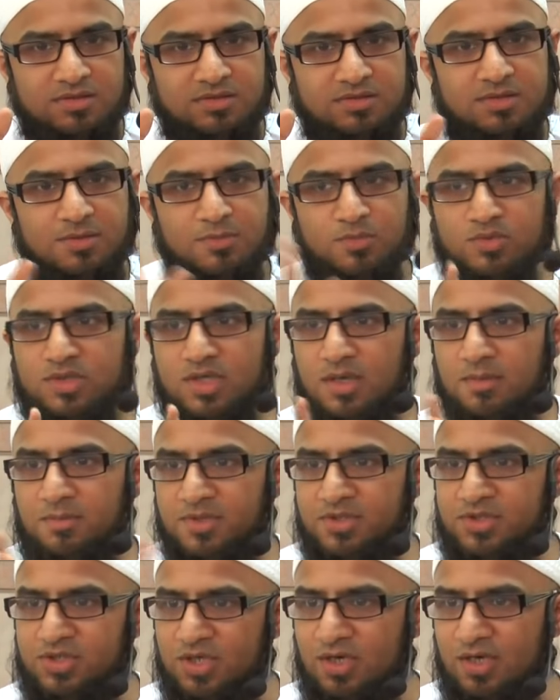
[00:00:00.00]
Samosa,
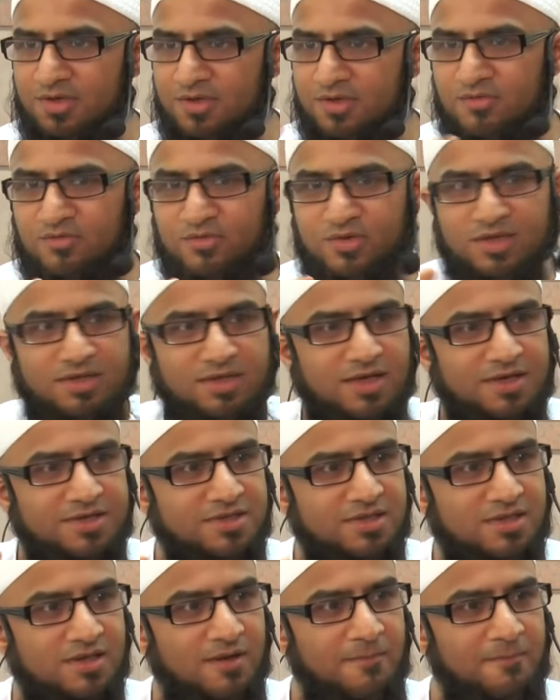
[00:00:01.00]
bhajia. I don't know if you eat that
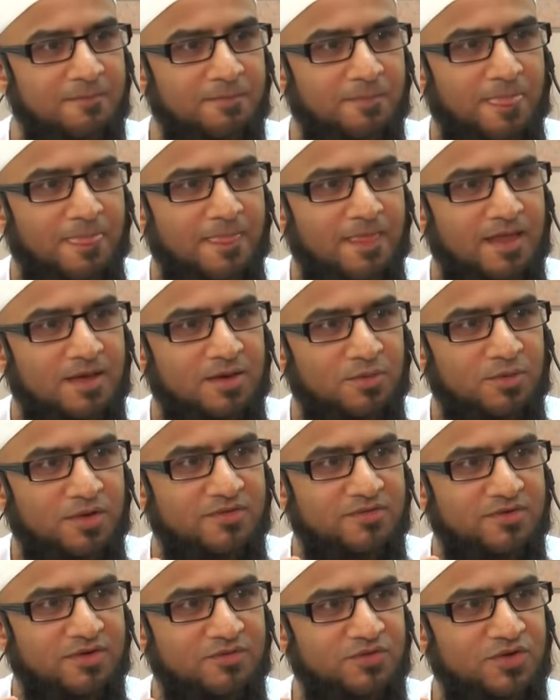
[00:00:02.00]
here. Or
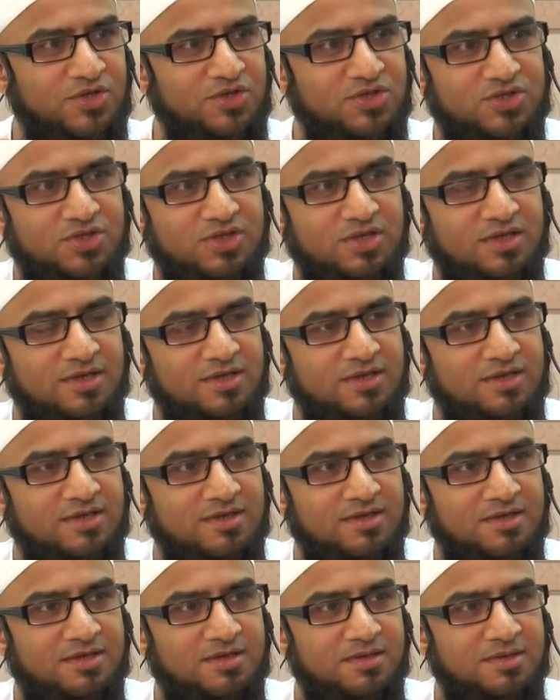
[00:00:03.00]
whatever, fish.
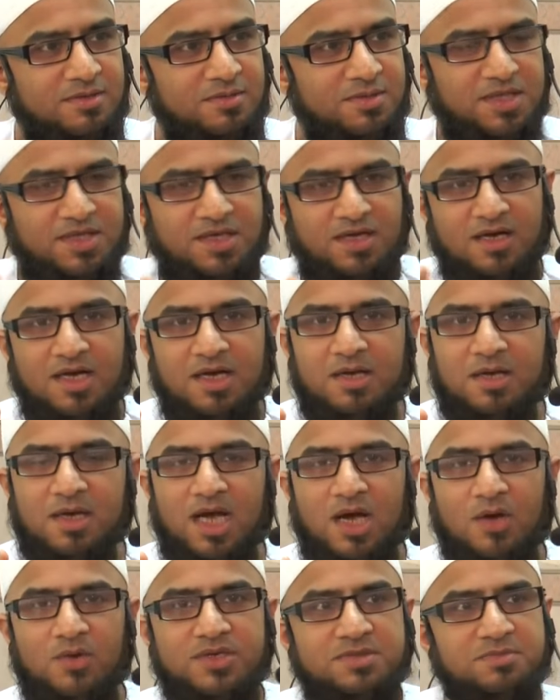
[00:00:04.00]
Nikah.
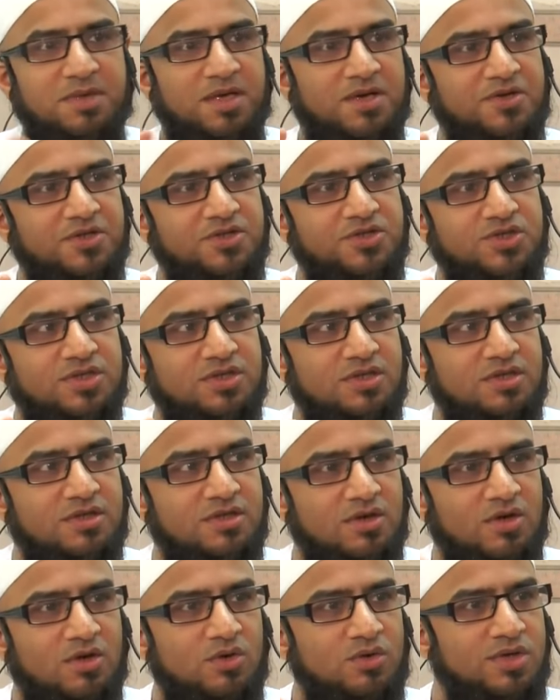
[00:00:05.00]
How is marriage?
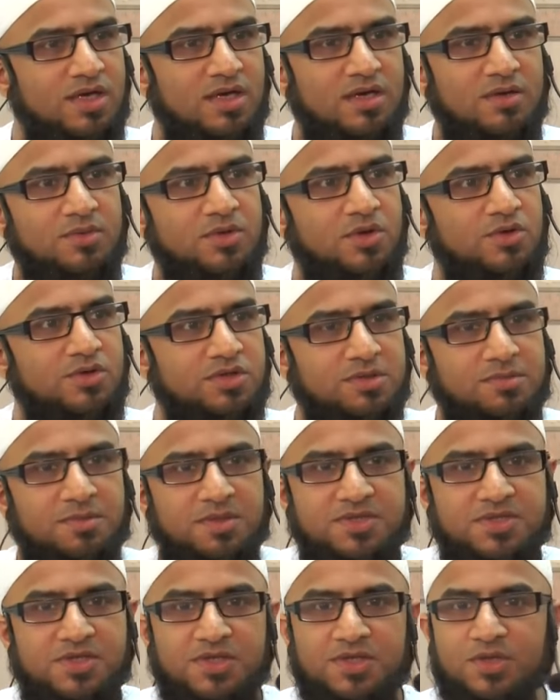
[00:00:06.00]
Oh yeah, we go to the
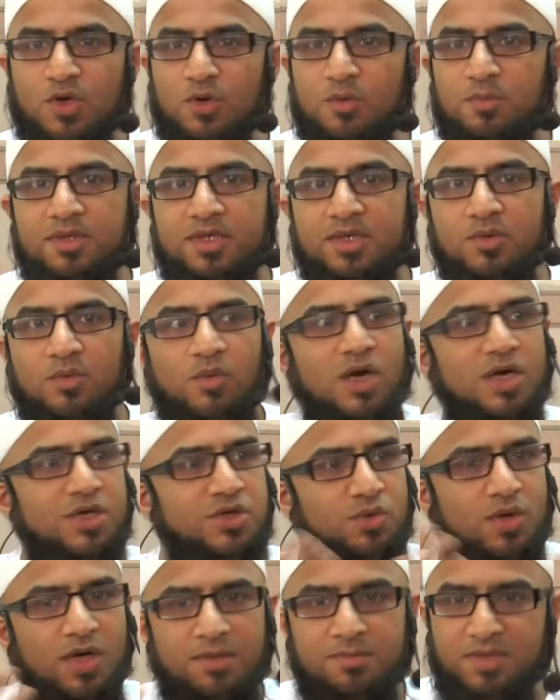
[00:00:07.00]
masjid. Nobody, why
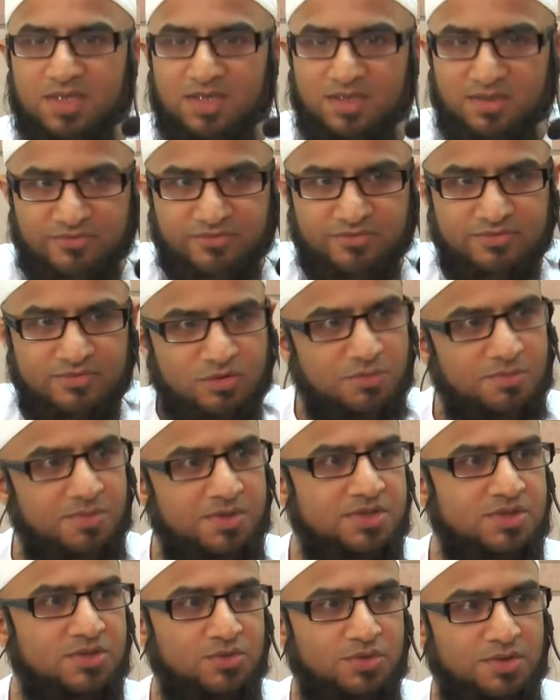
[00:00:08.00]
do I believe?
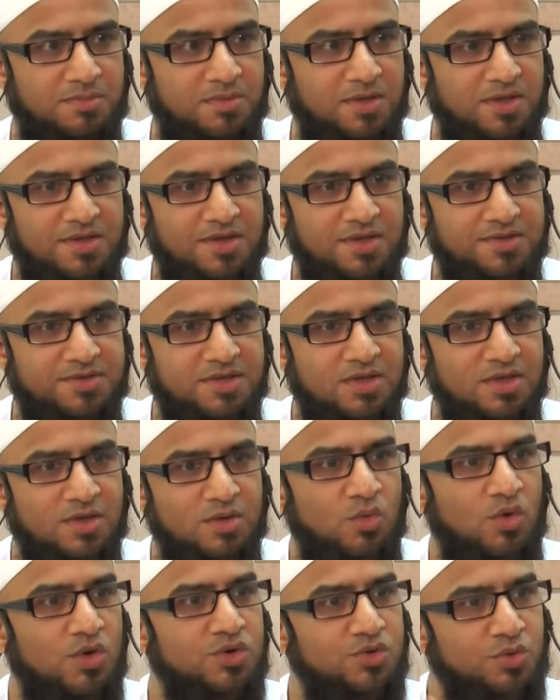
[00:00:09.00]
Nobody's thought about that.
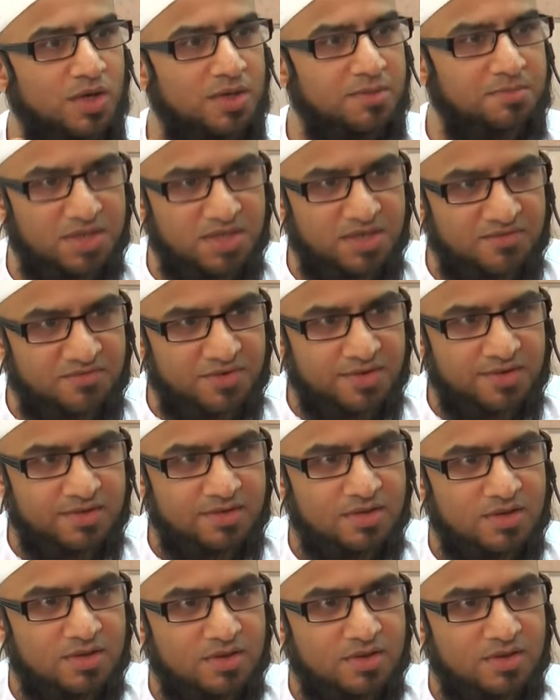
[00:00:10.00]
What do I believe in?